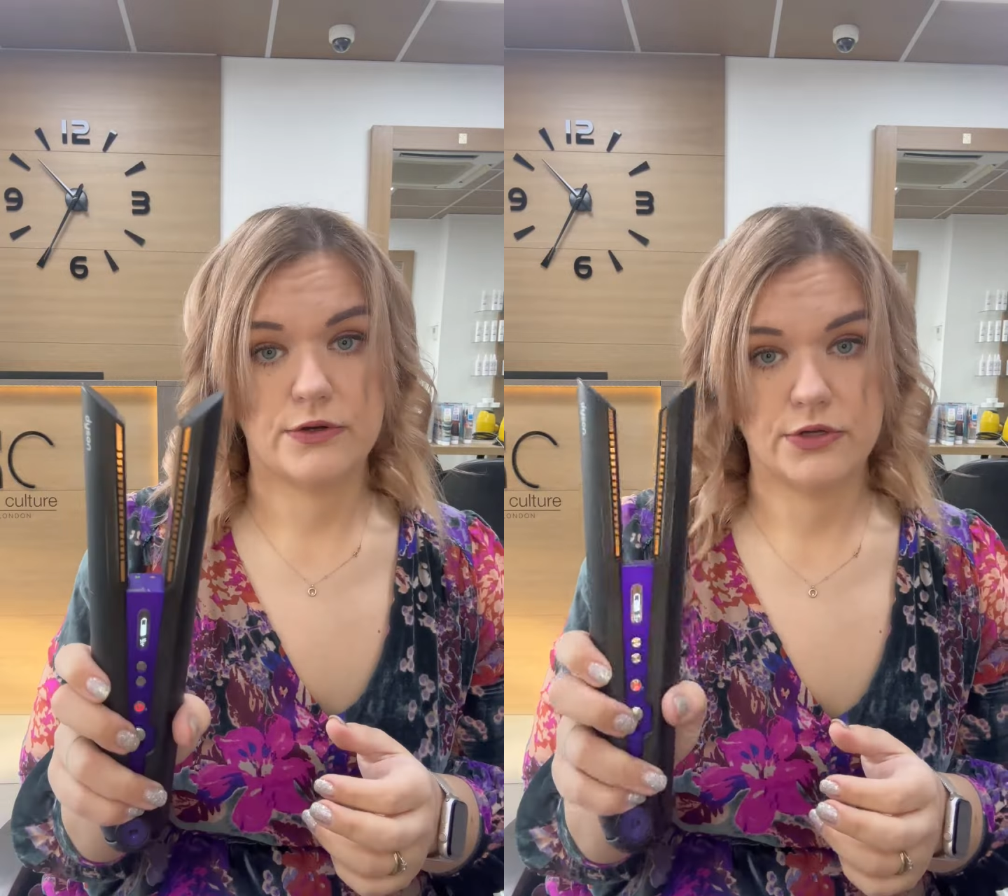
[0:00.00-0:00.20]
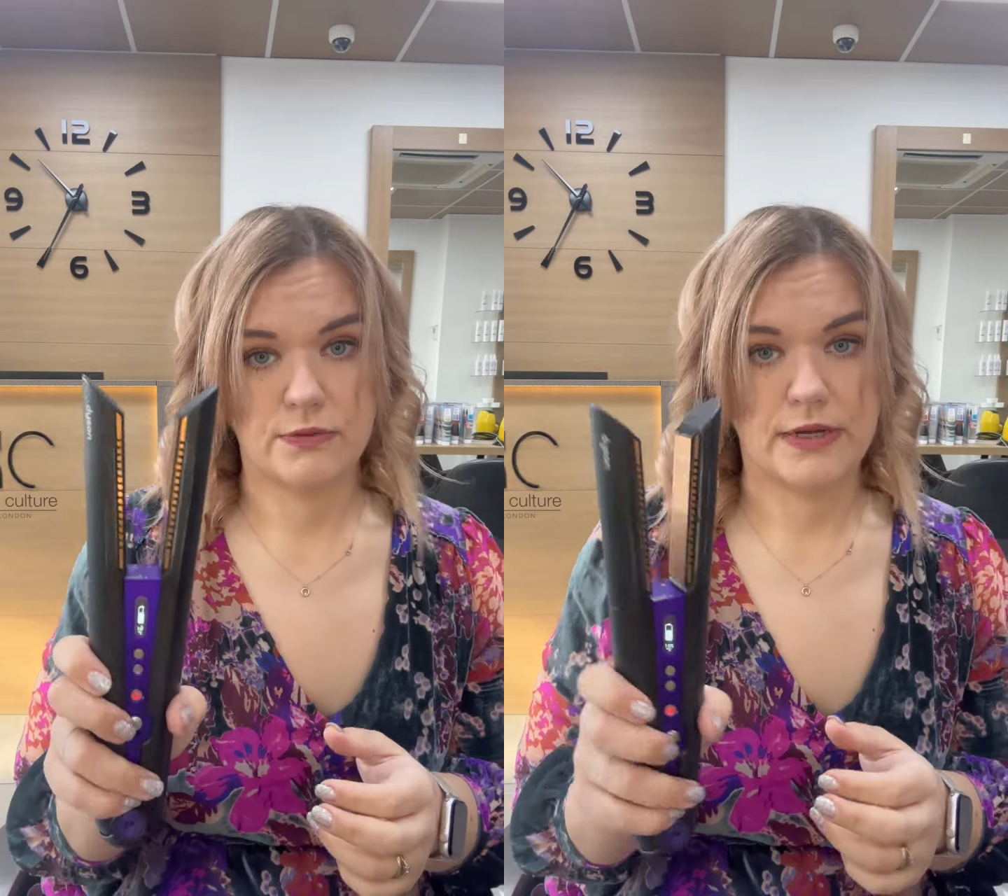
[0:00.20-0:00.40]

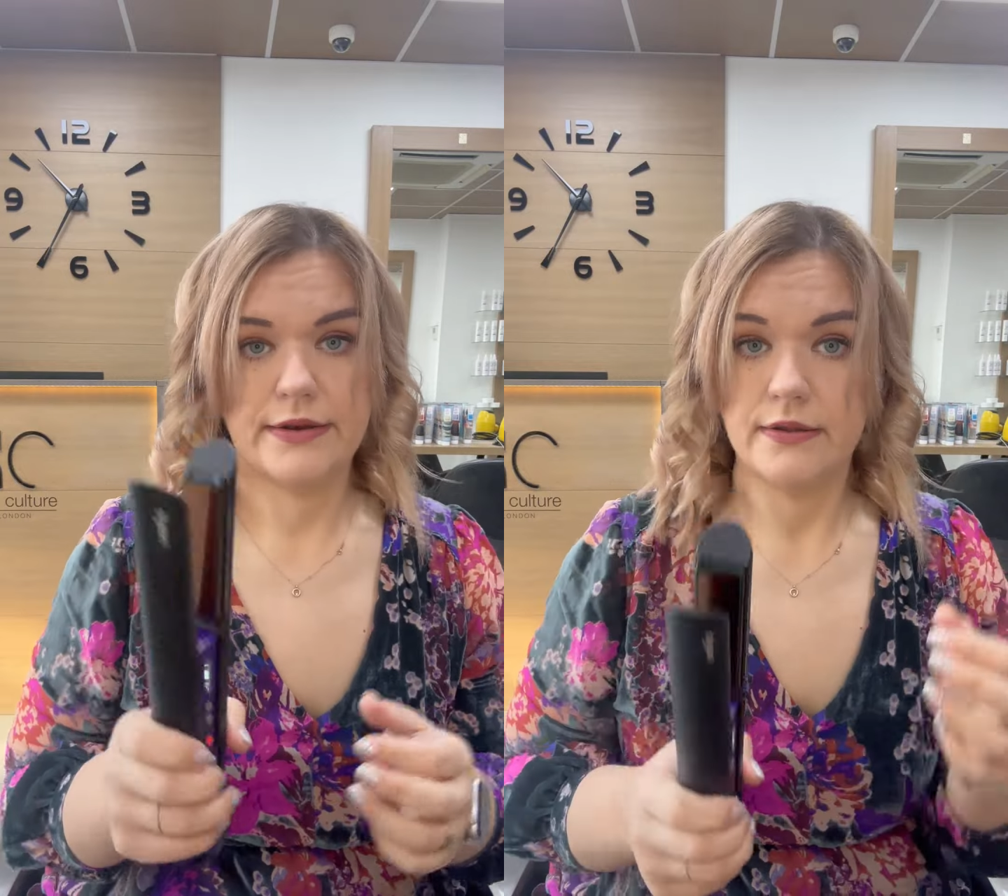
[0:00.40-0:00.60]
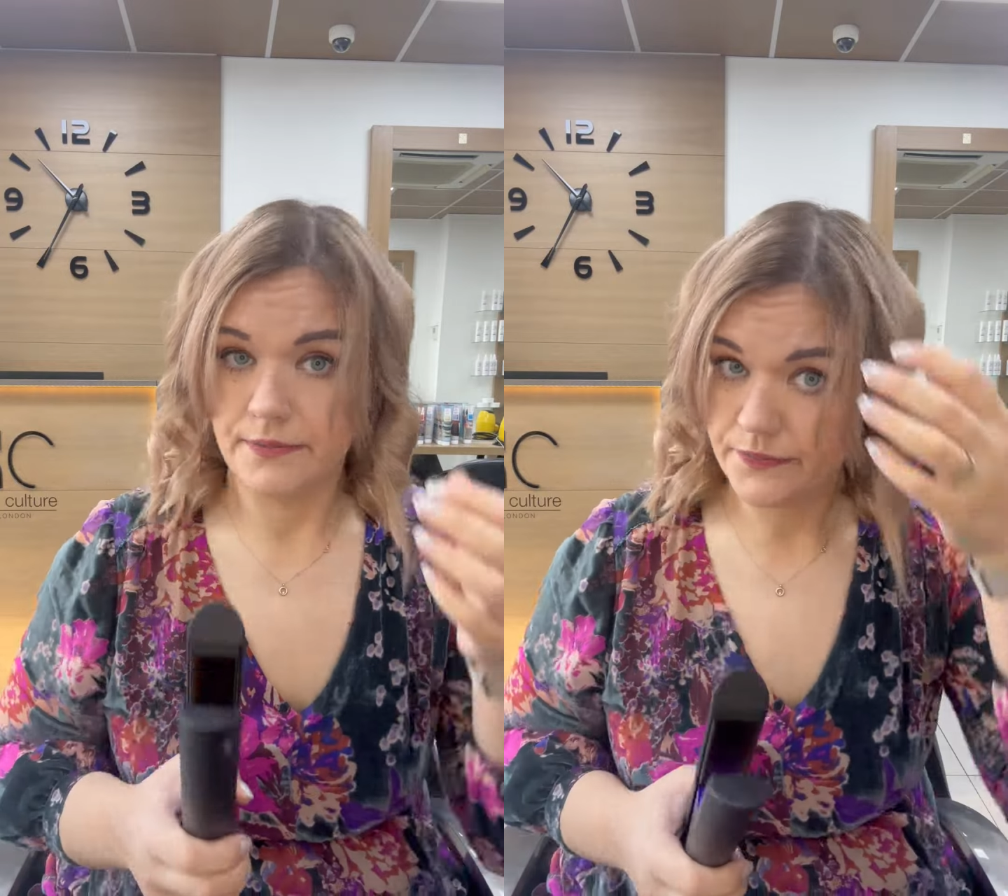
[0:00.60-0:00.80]
good one.
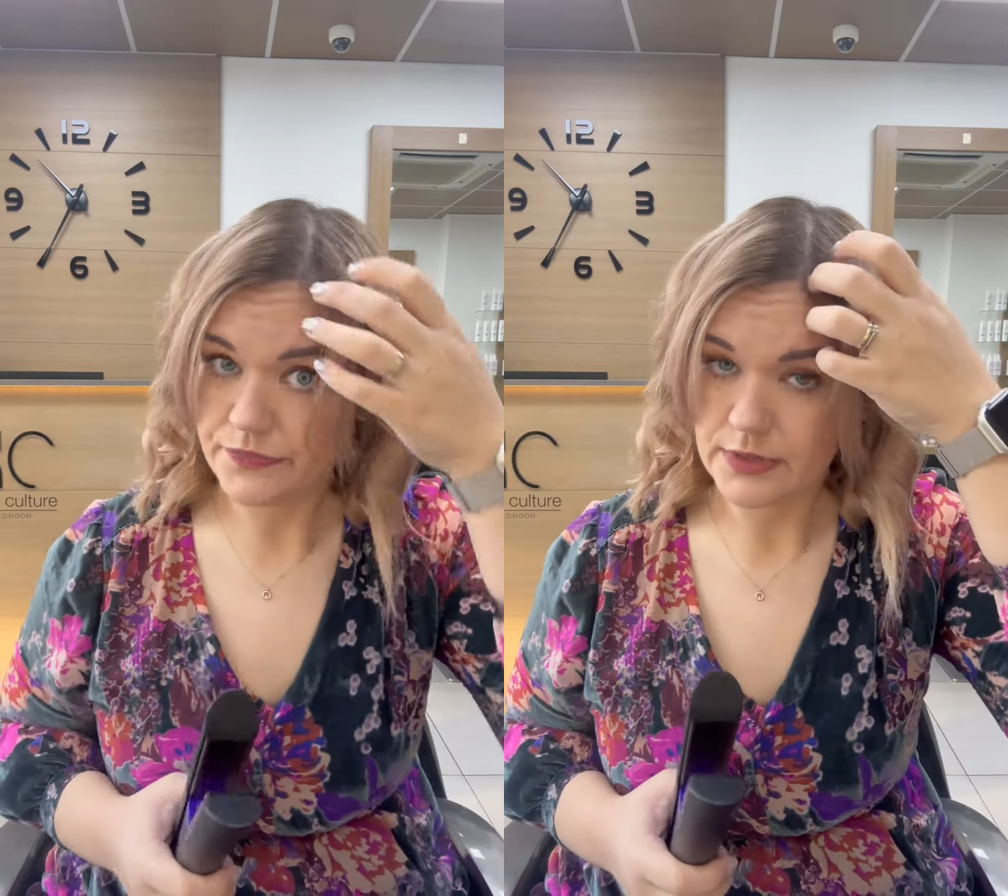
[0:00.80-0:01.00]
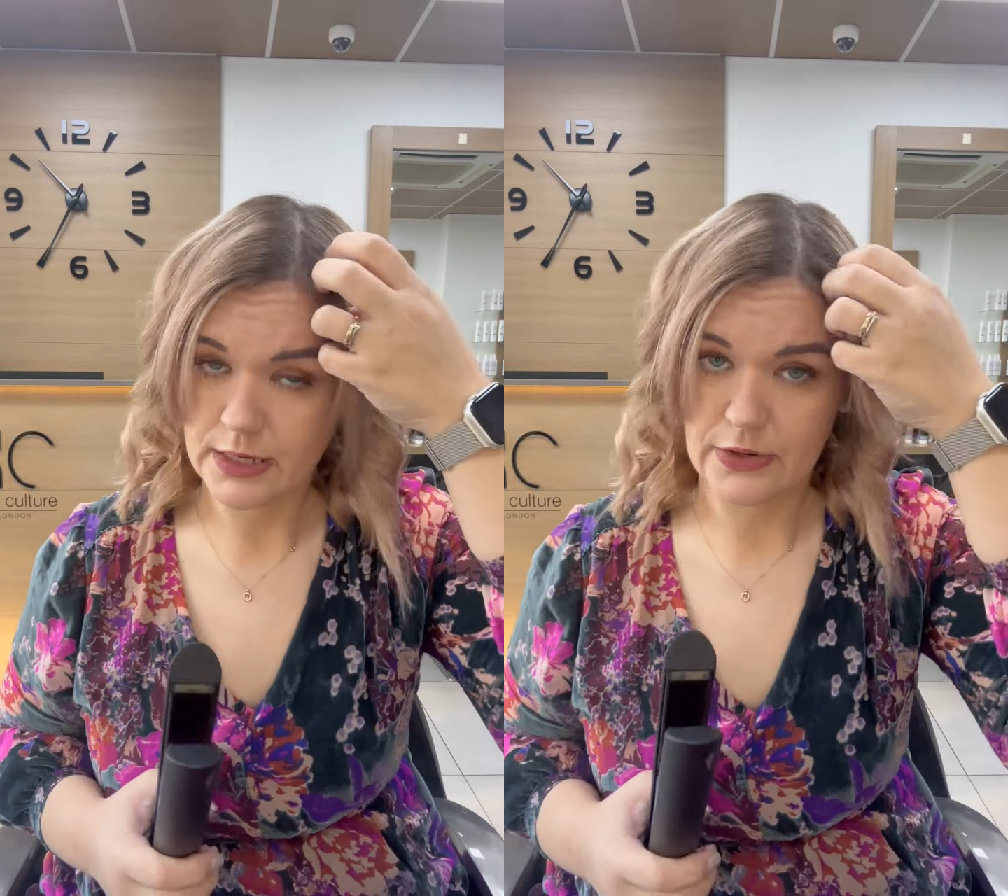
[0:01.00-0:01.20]

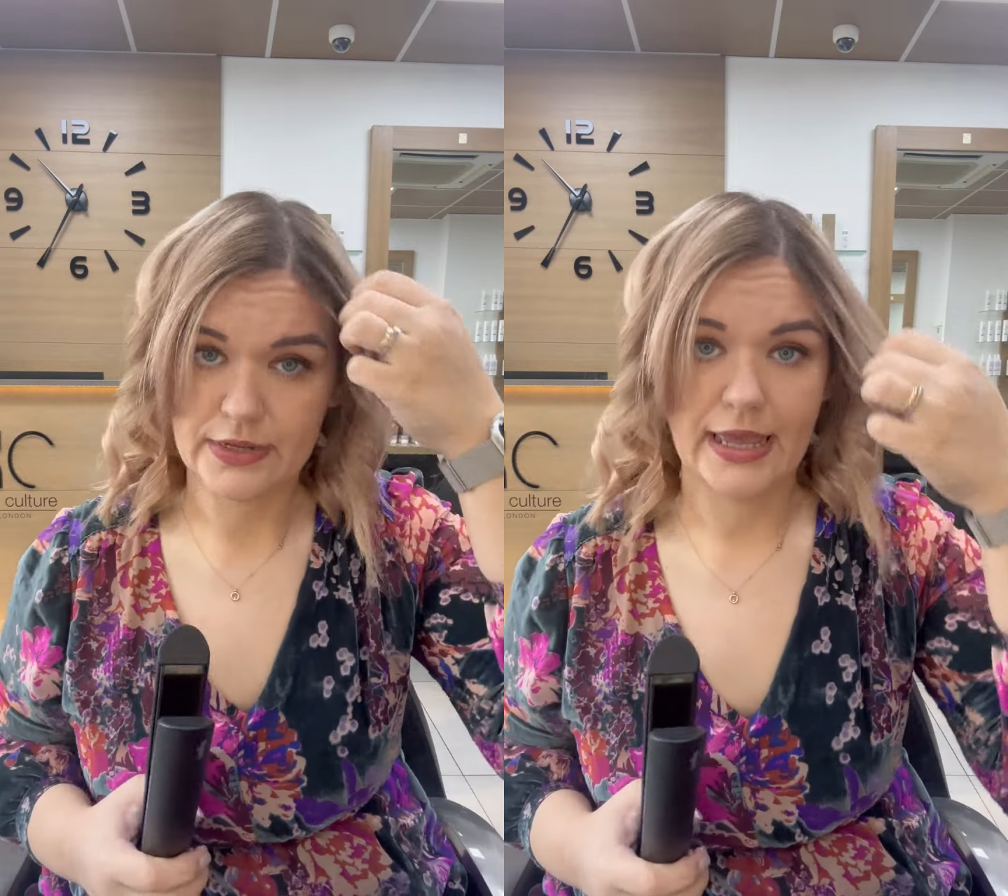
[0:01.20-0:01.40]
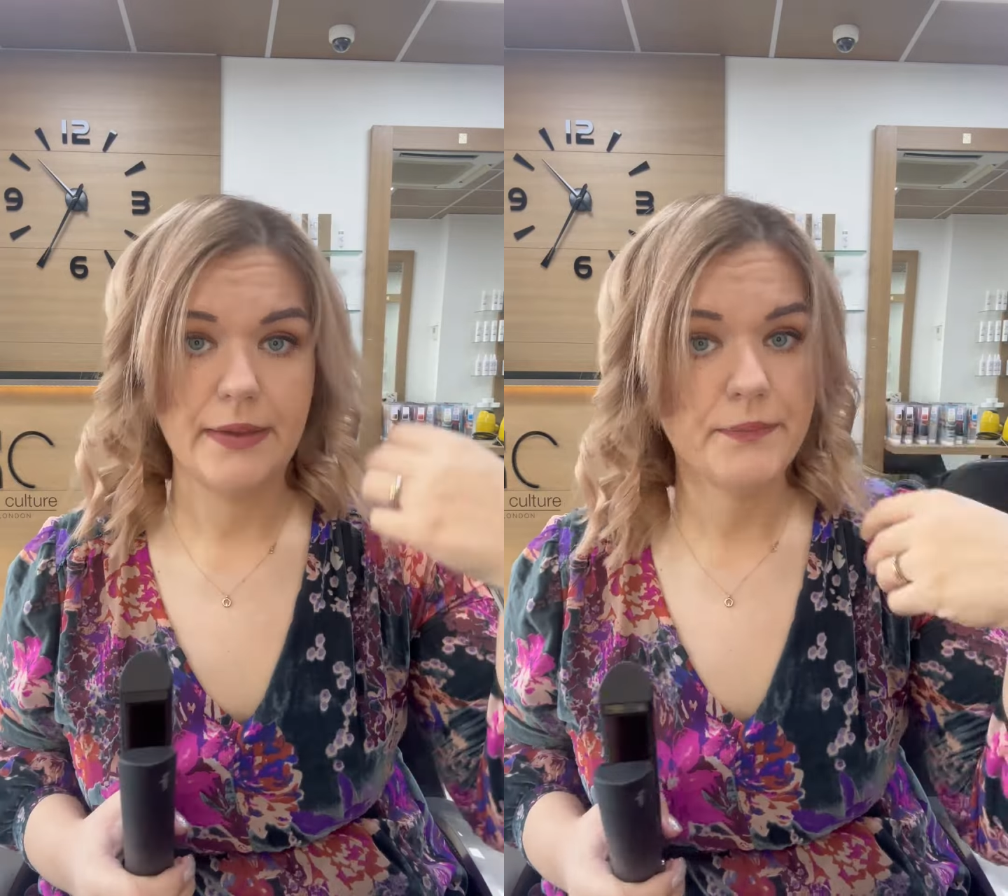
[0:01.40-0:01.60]

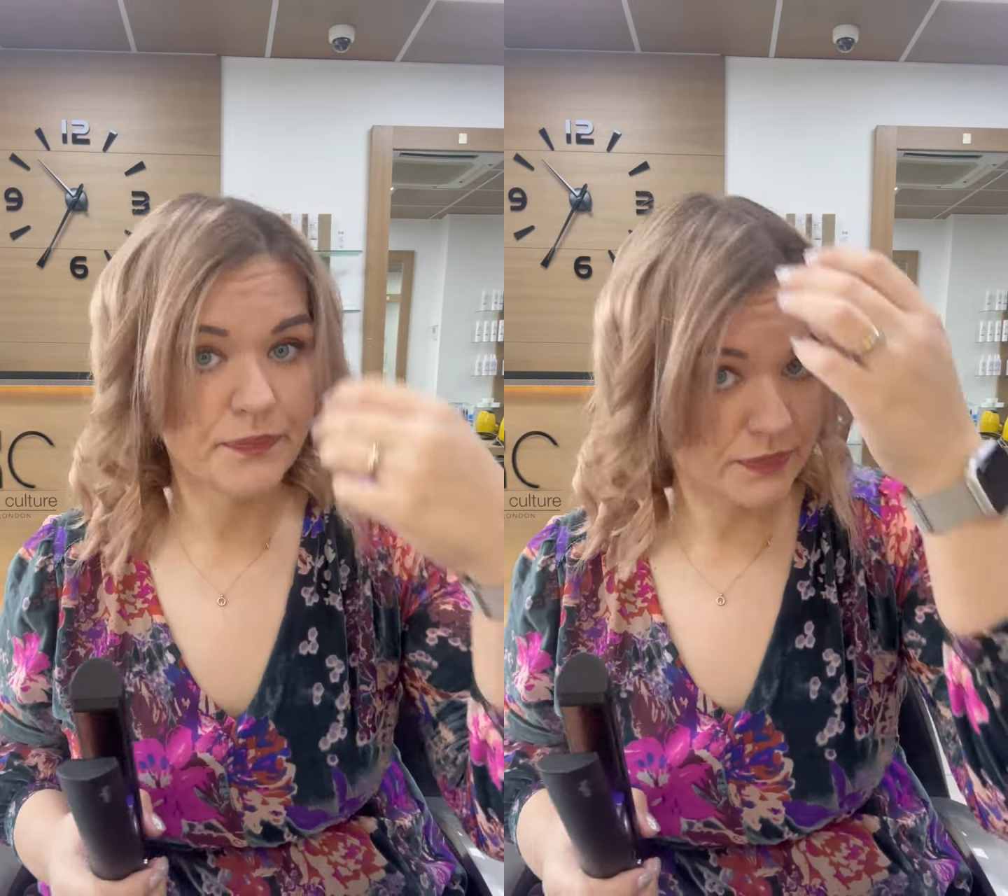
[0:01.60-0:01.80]
Okay,